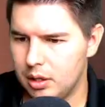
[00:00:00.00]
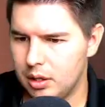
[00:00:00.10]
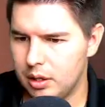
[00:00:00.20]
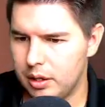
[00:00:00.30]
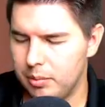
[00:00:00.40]

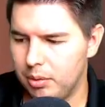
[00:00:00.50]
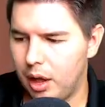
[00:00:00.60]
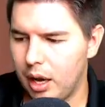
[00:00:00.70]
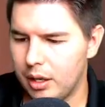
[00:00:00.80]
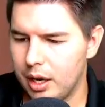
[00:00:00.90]
Can
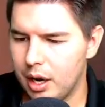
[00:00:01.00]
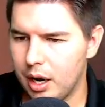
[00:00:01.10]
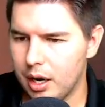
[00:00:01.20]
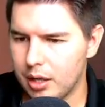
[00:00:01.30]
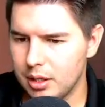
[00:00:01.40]
block
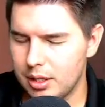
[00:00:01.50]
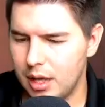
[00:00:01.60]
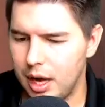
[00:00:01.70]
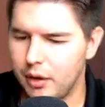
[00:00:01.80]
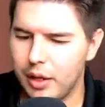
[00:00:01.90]
Nadaar? Does
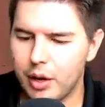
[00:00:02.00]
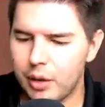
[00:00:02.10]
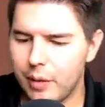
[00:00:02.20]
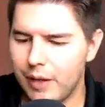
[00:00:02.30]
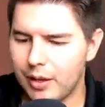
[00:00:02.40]
not. They know that we
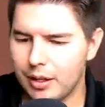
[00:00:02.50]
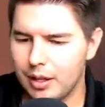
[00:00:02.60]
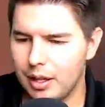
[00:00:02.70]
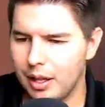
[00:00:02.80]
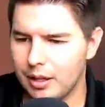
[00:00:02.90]
have
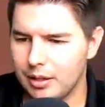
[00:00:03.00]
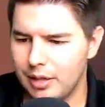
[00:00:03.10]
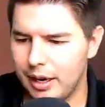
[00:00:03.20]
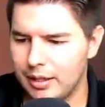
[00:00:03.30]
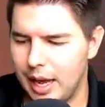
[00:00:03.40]
the
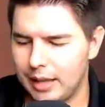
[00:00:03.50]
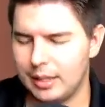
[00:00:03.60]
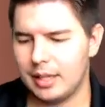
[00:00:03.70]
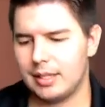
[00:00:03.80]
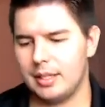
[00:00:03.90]
Dire
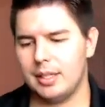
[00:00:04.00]
Tactics.